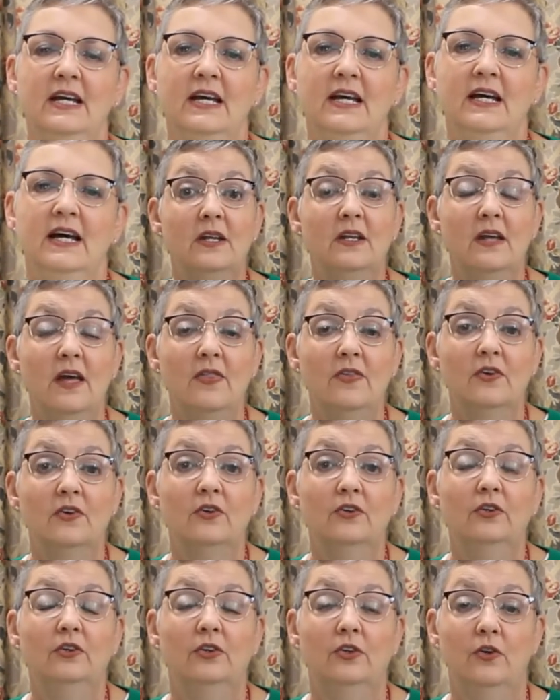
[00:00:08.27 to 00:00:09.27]
Doing
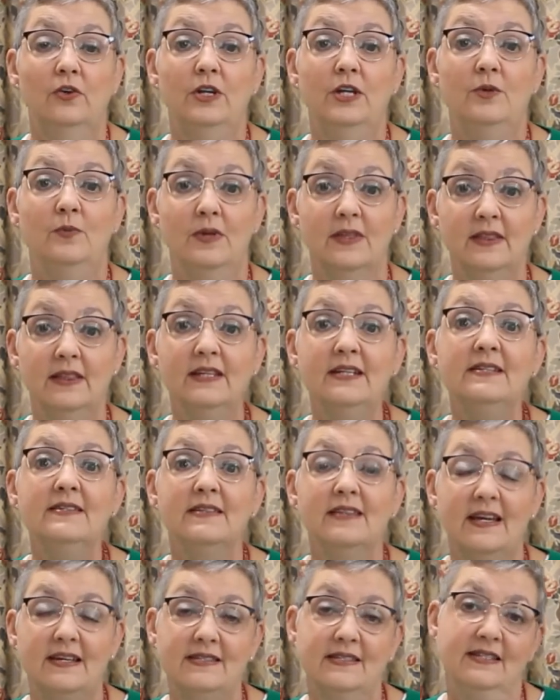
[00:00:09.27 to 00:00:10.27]
another Learning with
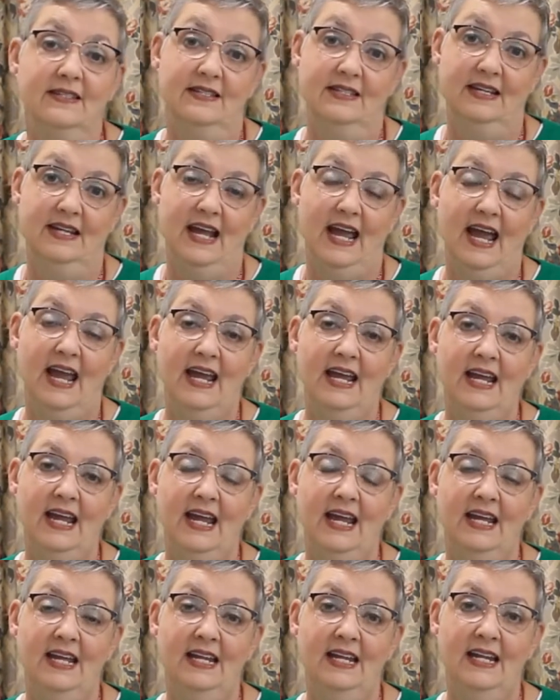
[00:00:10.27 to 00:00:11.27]
Liz lesson
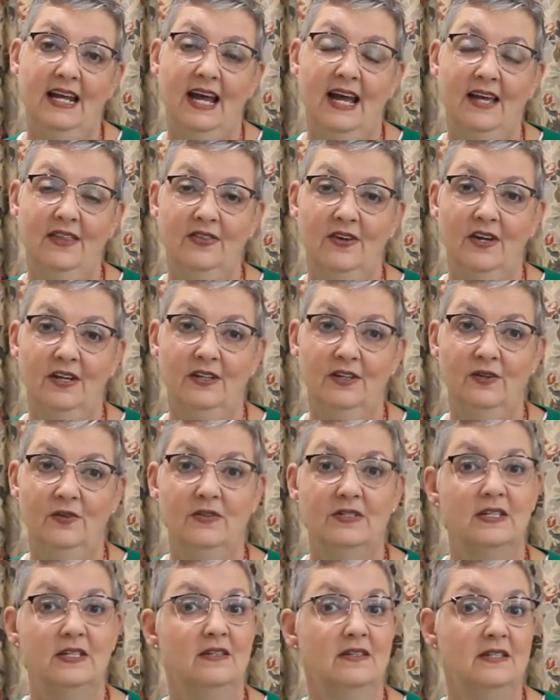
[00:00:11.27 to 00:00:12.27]
today, and I thought,
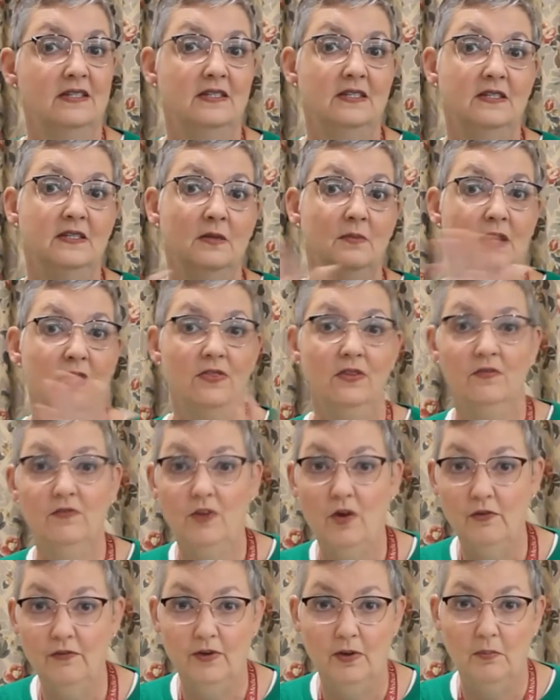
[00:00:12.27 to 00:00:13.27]
this is the month of
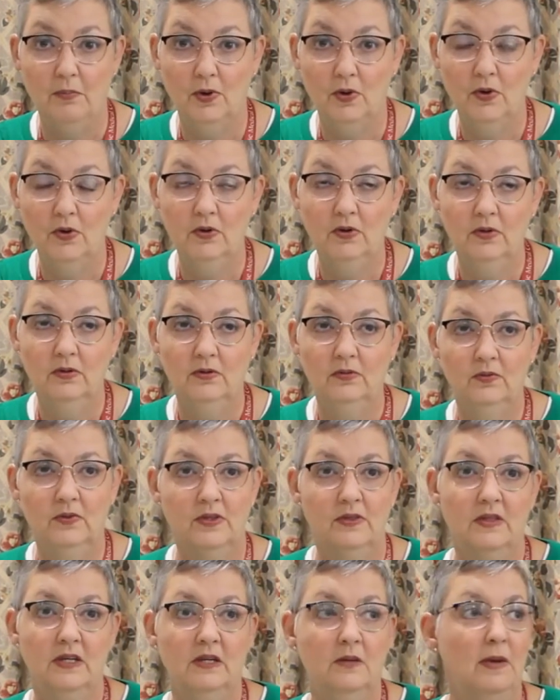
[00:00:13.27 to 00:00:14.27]
November. We
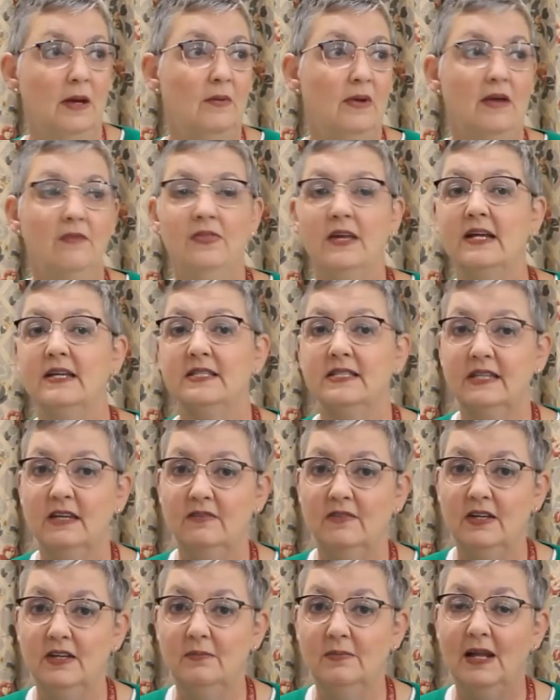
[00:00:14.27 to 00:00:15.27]
have
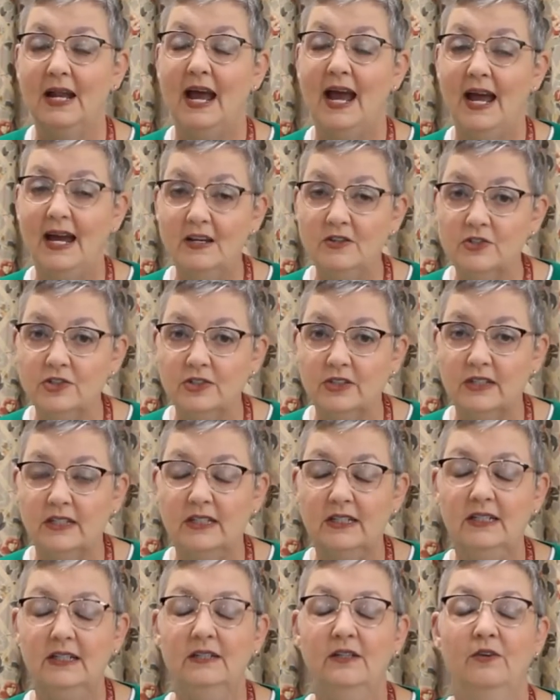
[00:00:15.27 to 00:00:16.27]
Thanksgiving, but
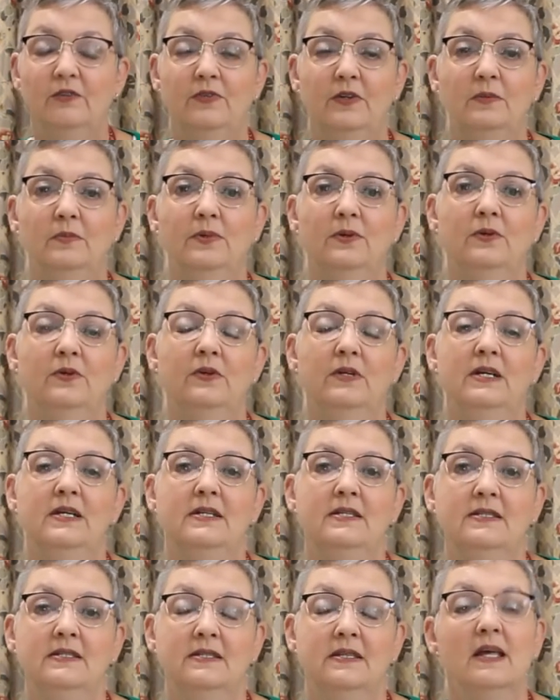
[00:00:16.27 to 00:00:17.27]
actually November
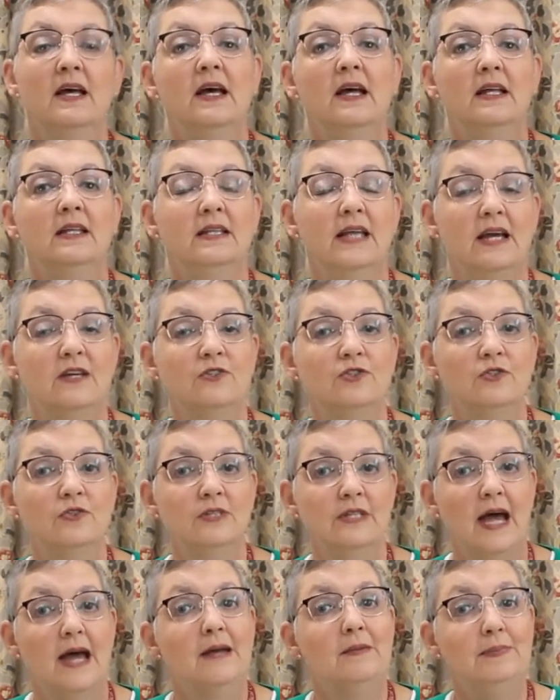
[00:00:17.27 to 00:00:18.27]
is National
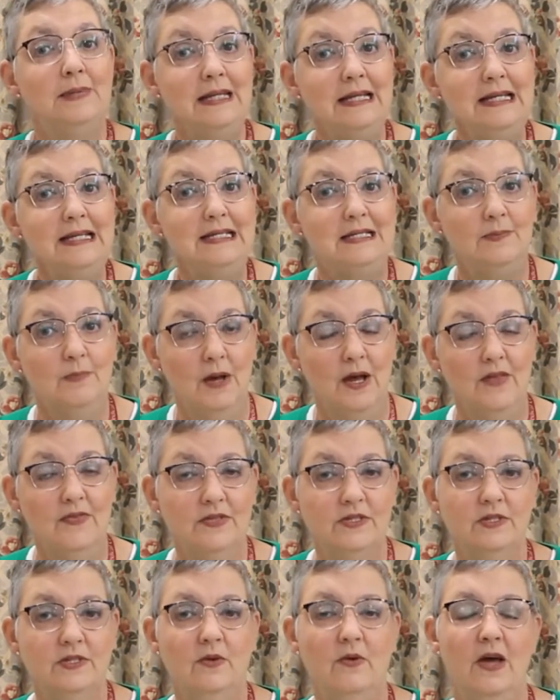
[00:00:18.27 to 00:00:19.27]
Diabetes
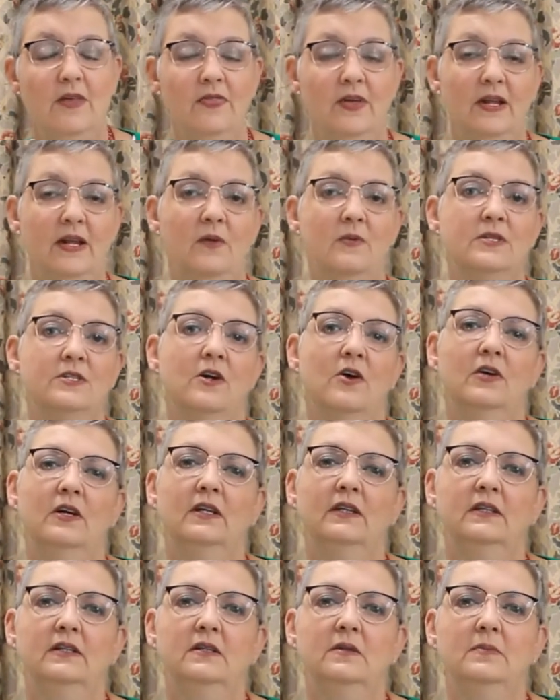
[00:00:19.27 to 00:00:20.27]
Month. So I thought I would talk a
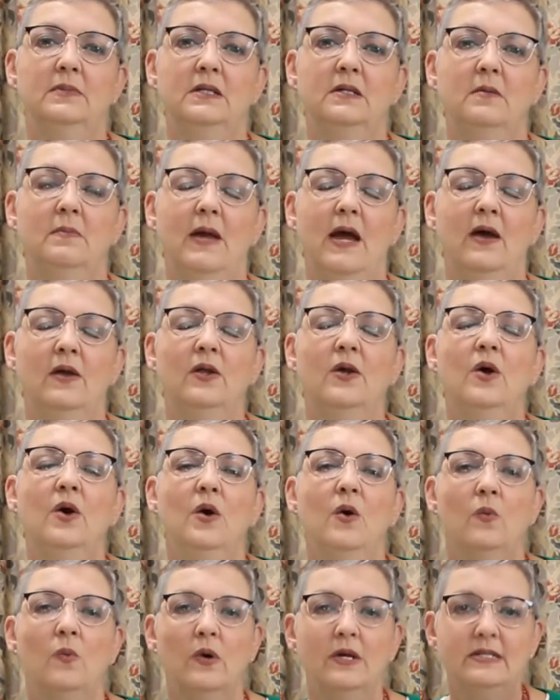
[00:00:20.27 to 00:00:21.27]
little bit about
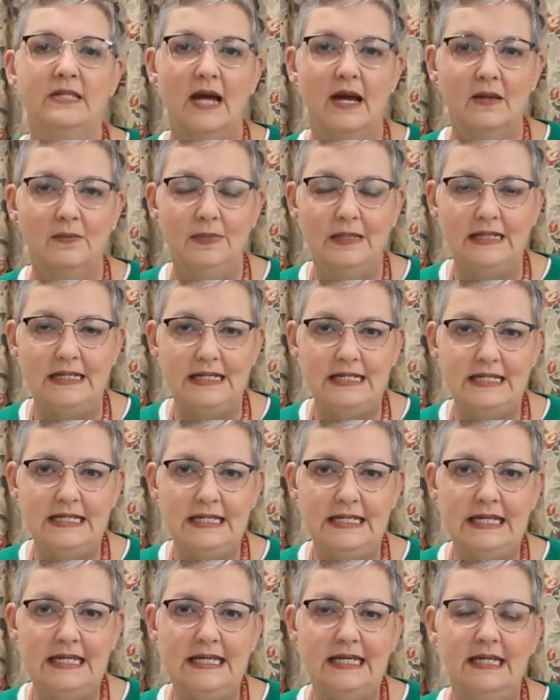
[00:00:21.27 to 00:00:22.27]
what diabetes
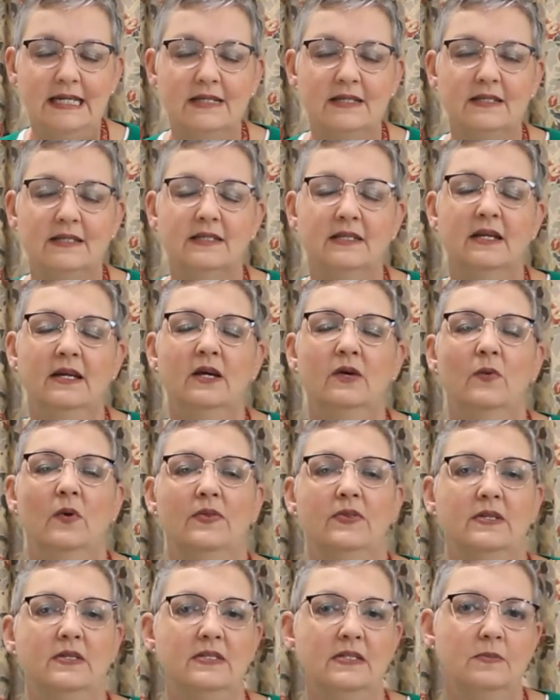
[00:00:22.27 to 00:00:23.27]
is, what
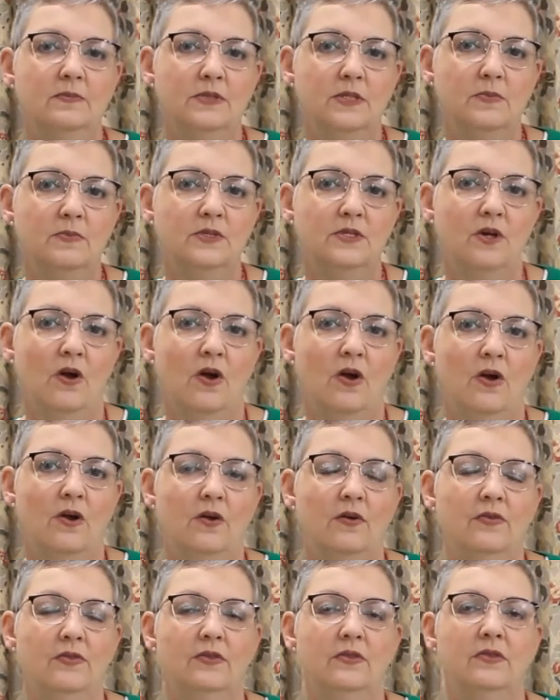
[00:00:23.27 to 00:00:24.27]
the symptoms
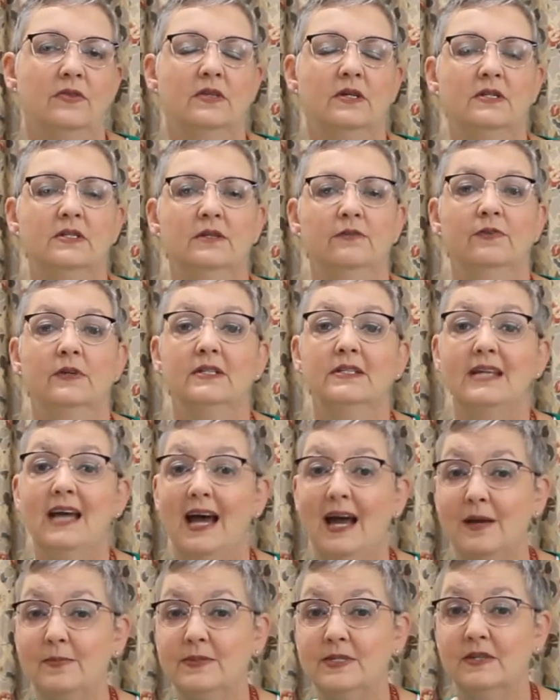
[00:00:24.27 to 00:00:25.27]
are, the different
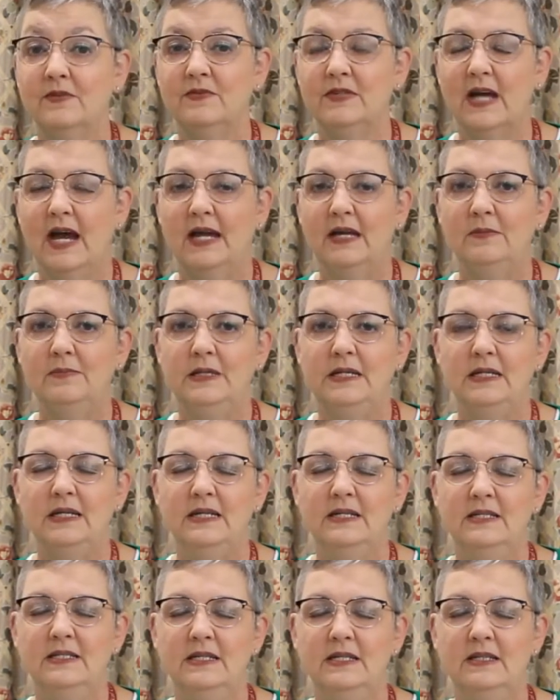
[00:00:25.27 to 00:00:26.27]
types of
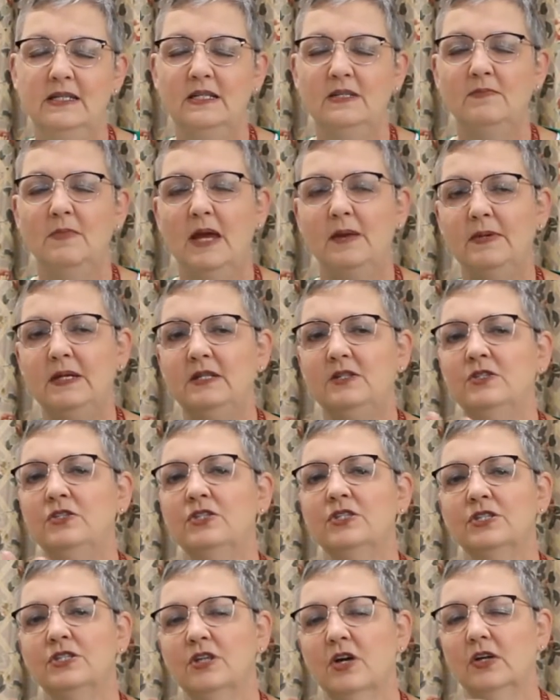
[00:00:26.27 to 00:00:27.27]
diabetes, and then maybe
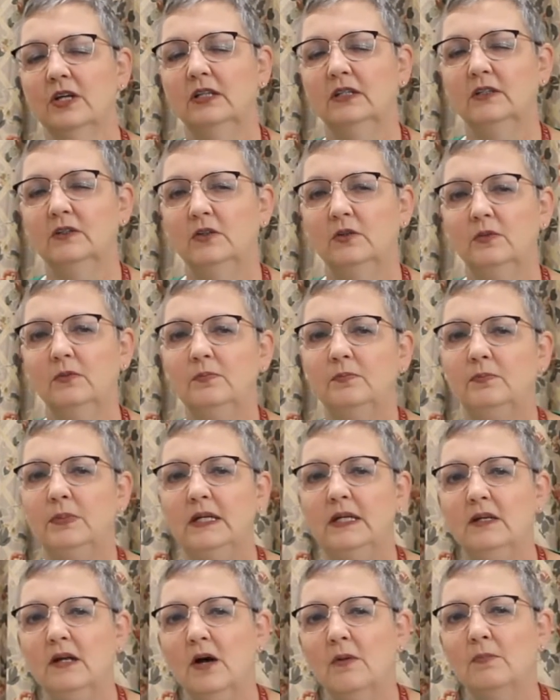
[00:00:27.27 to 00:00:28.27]
just talk a little
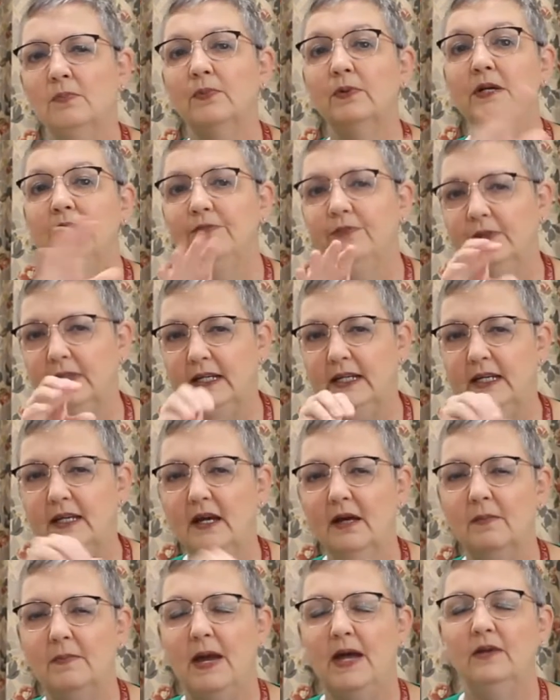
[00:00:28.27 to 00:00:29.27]
bit briefly
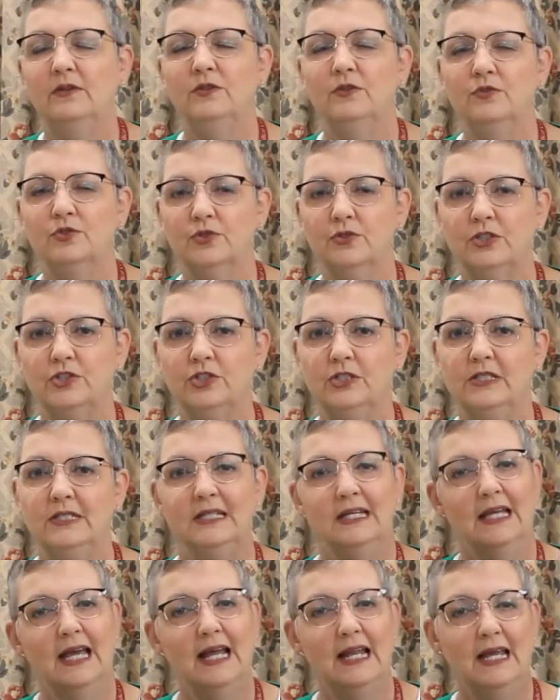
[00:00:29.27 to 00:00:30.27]
about nutrition
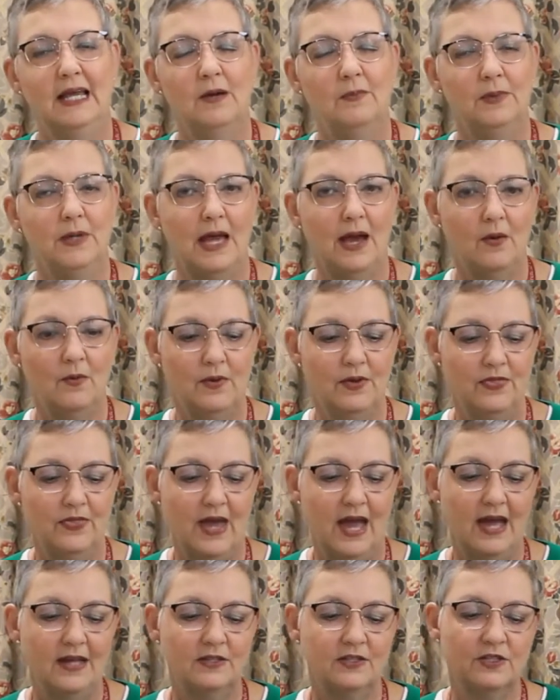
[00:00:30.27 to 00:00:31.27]
to kind of help you out with
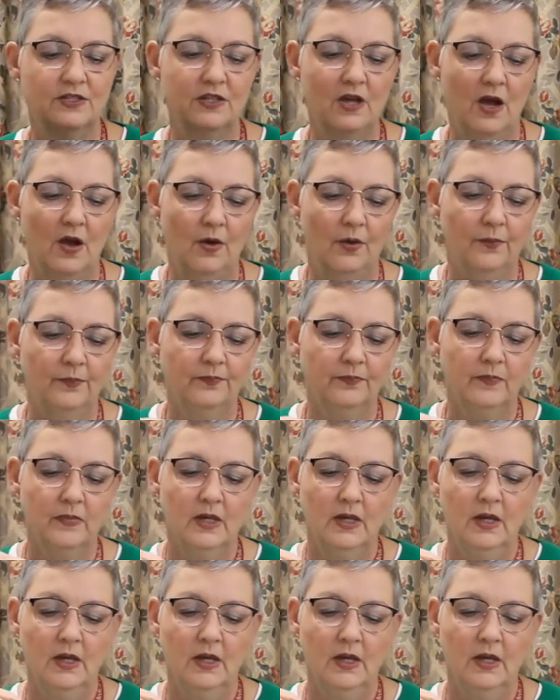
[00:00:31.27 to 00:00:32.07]
that. So